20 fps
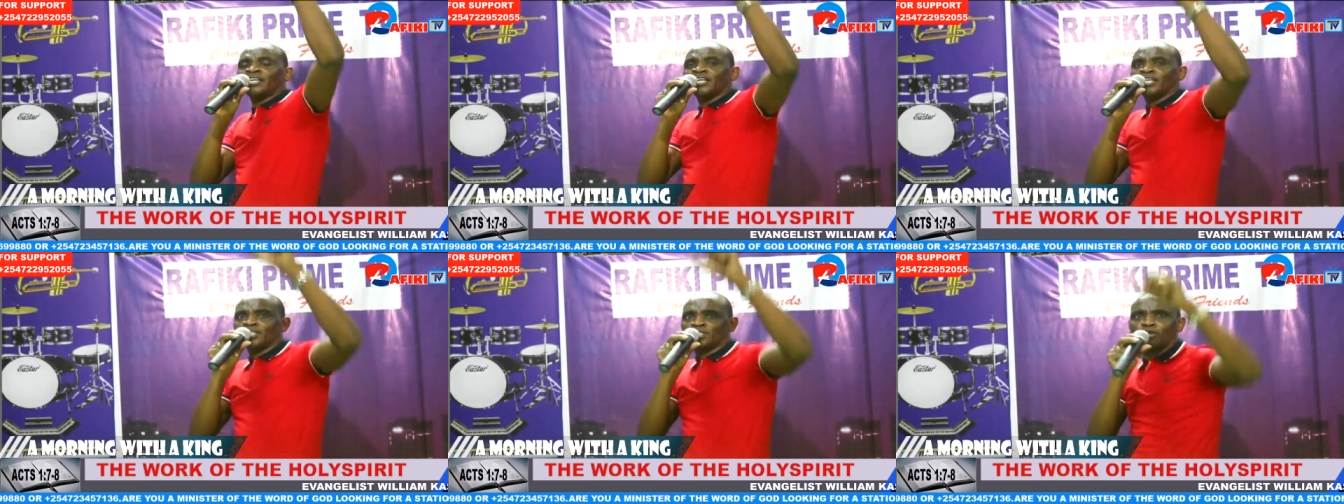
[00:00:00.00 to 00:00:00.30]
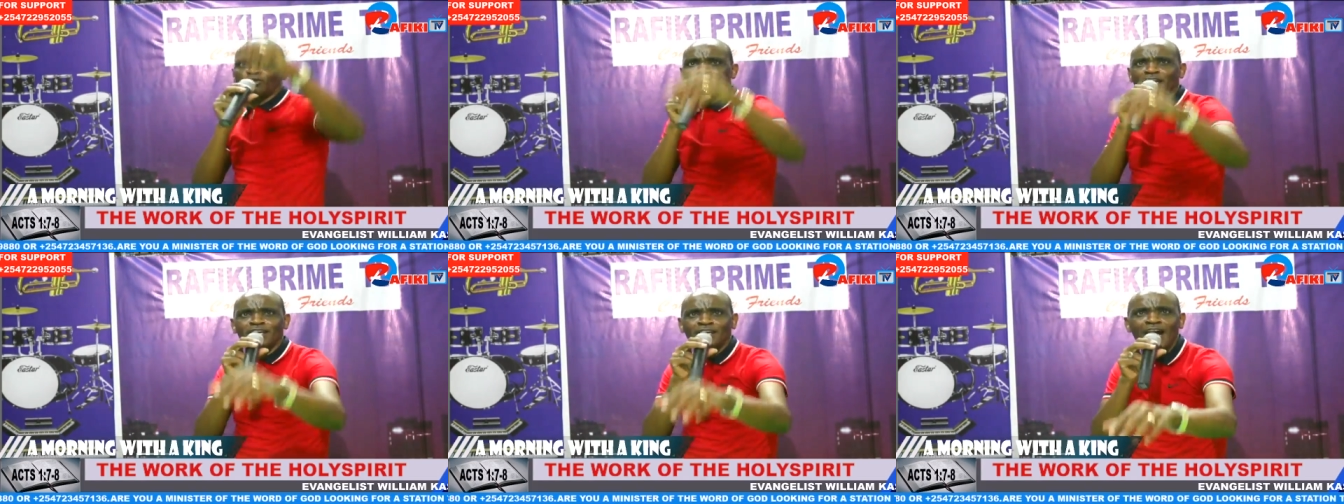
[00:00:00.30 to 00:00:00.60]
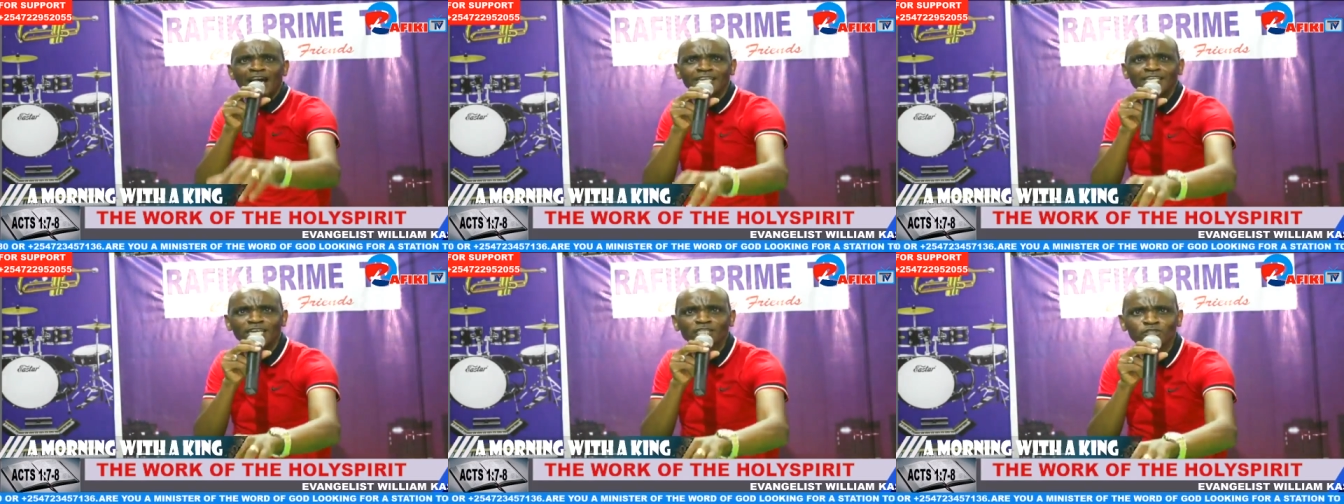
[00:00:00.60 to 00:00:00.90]
the
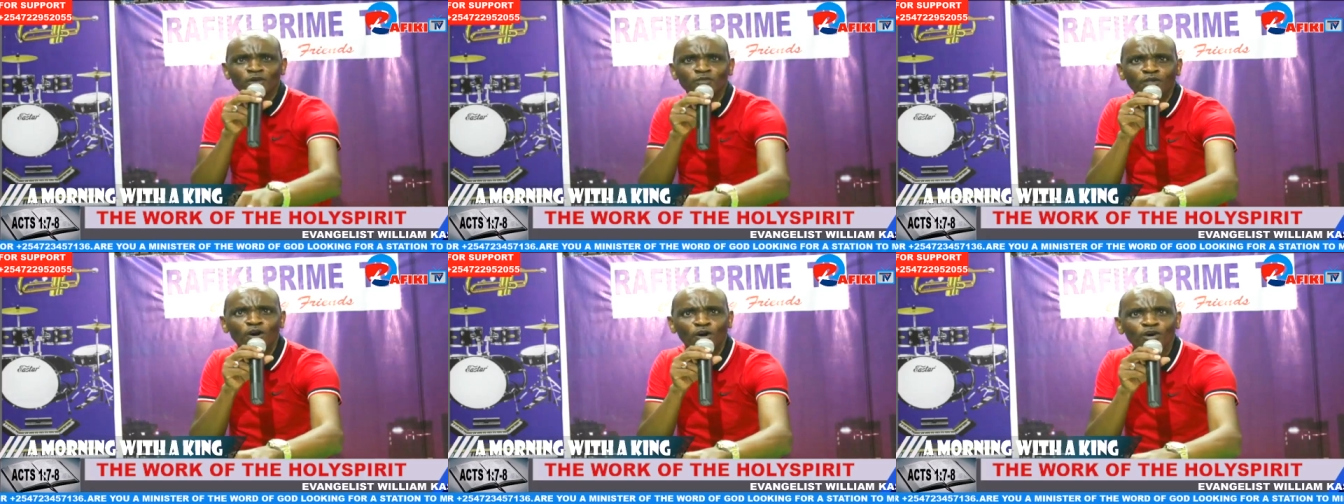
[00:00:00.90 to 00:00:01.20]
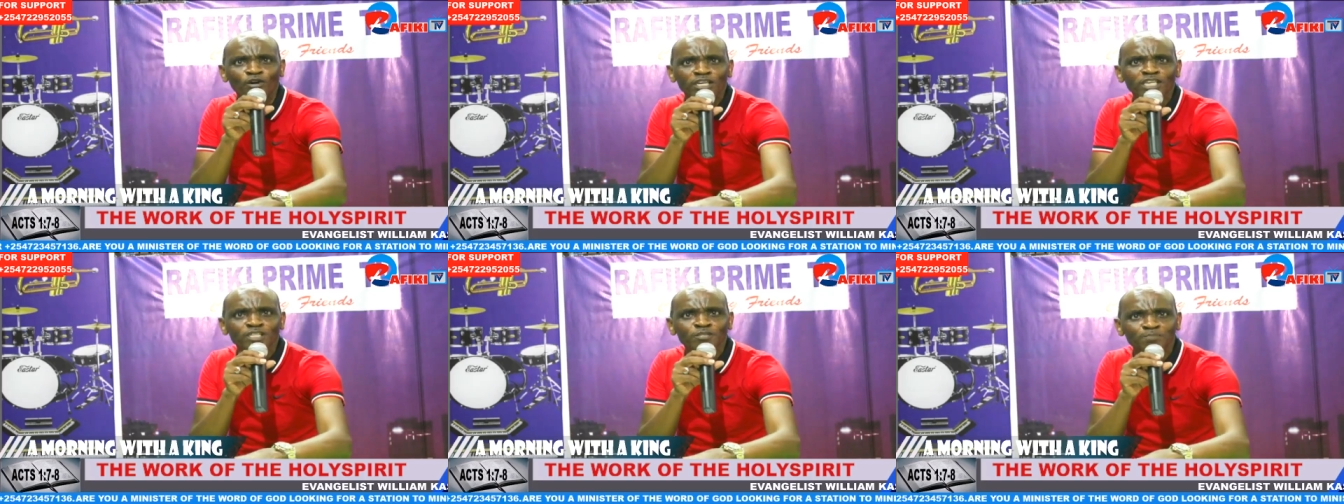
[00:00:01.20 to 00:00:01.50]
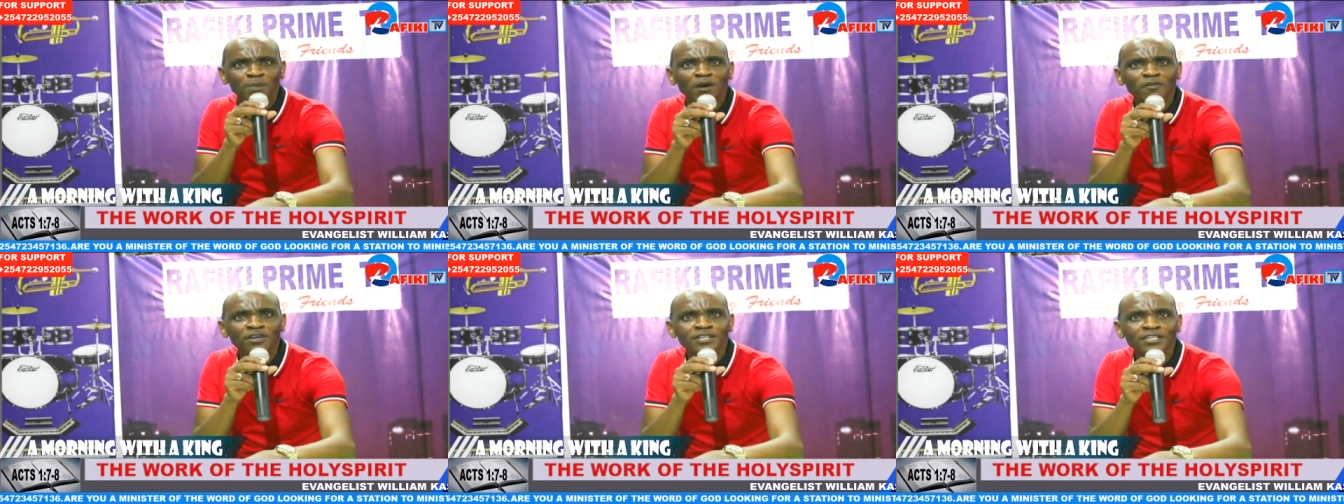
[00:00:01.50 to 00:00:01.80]
guidance of the Holy
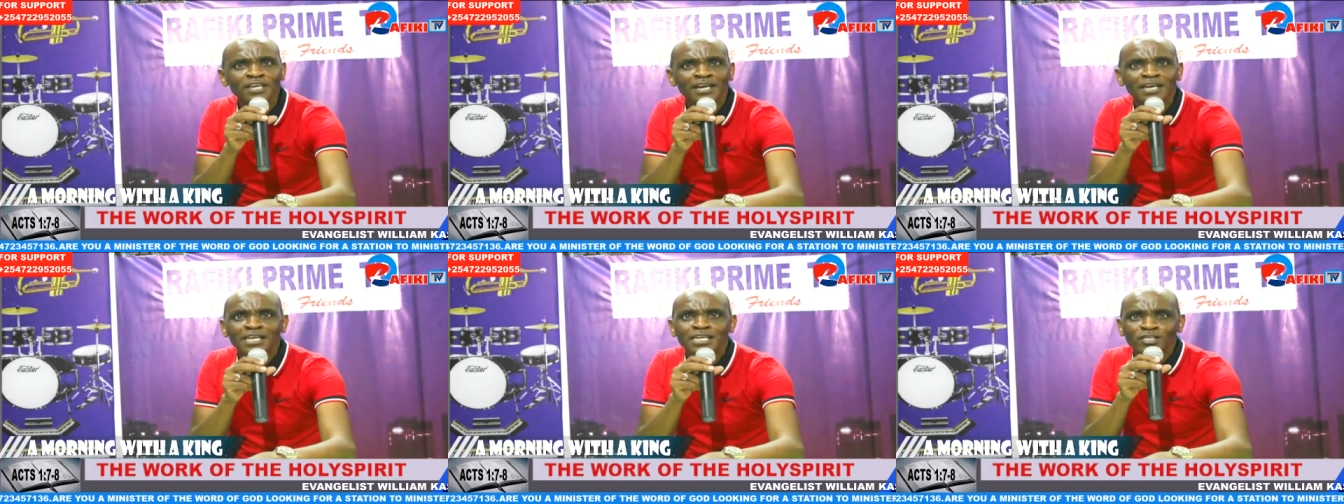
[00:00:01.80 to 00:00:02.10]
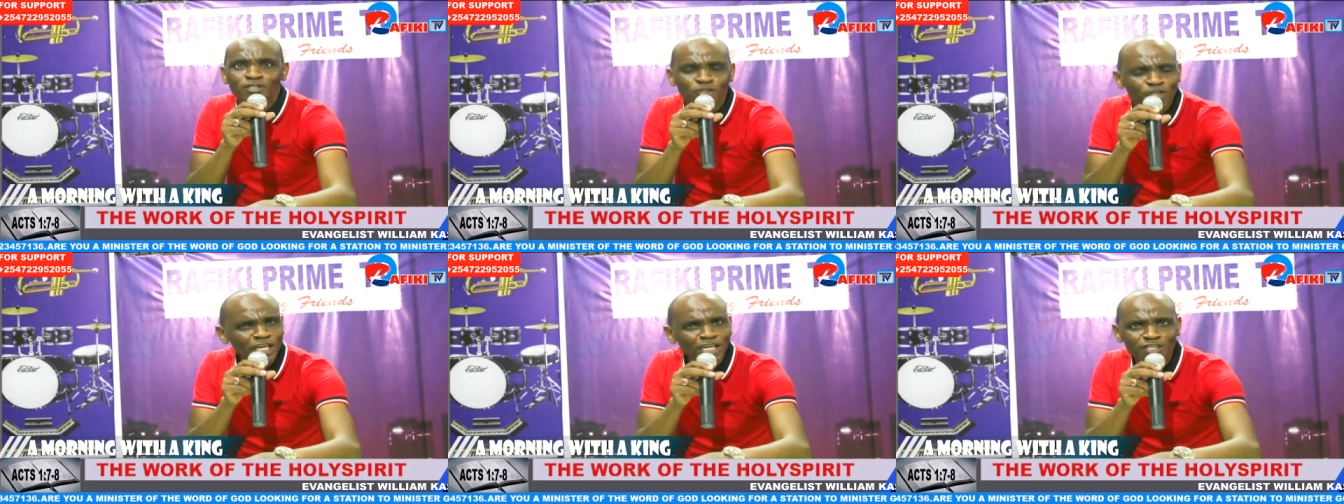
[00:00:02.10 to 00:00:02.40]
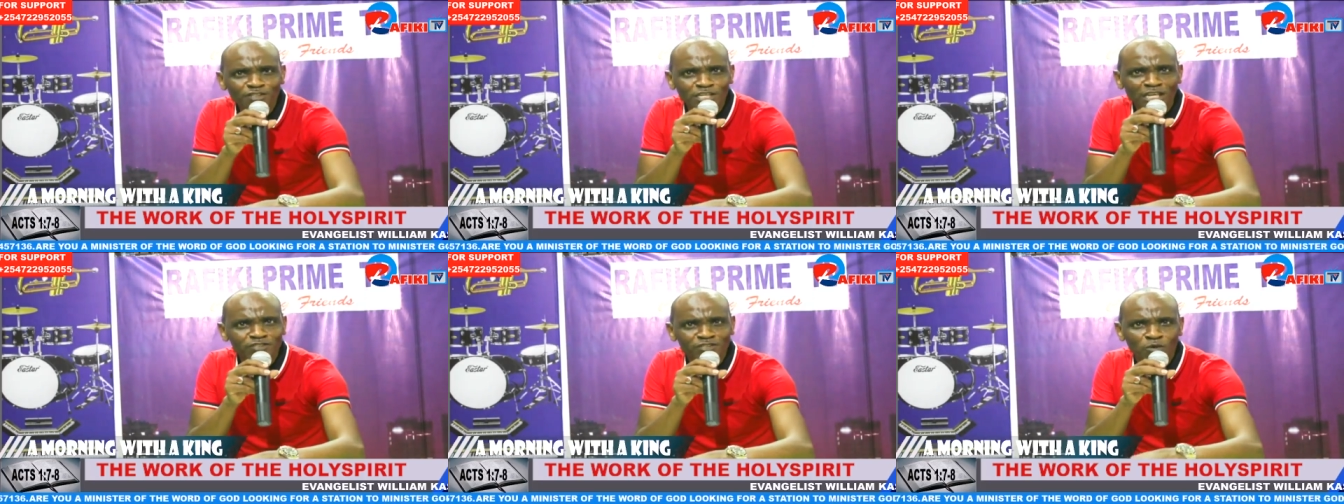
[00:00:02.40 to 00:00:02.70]
Spirit.
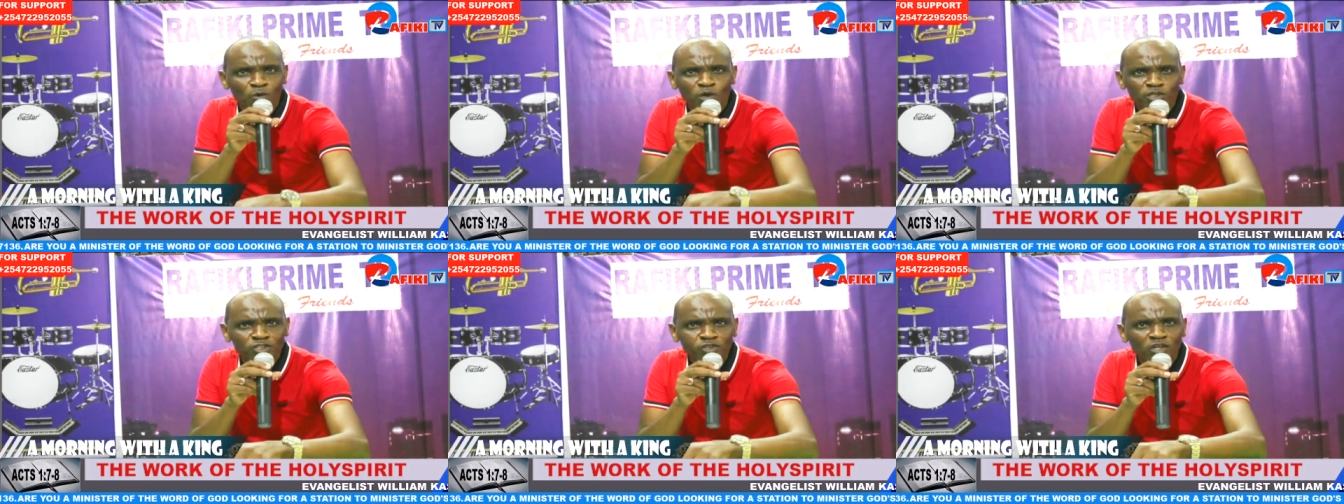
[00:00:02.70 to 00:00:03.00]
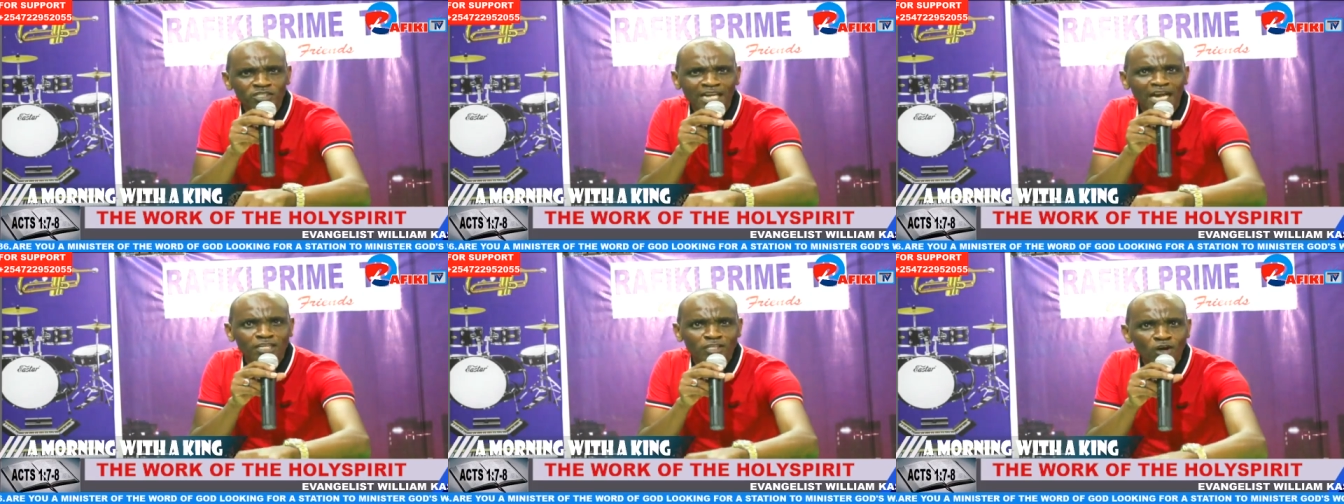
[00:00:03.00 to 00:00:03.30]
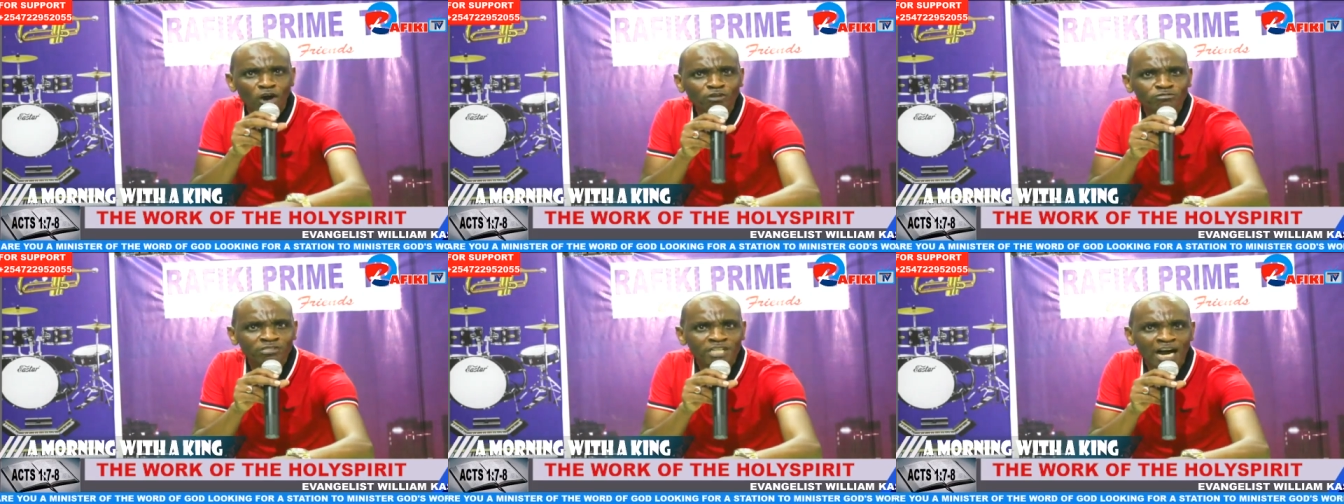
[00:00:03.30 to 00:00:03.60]
Jesus was not a doctor.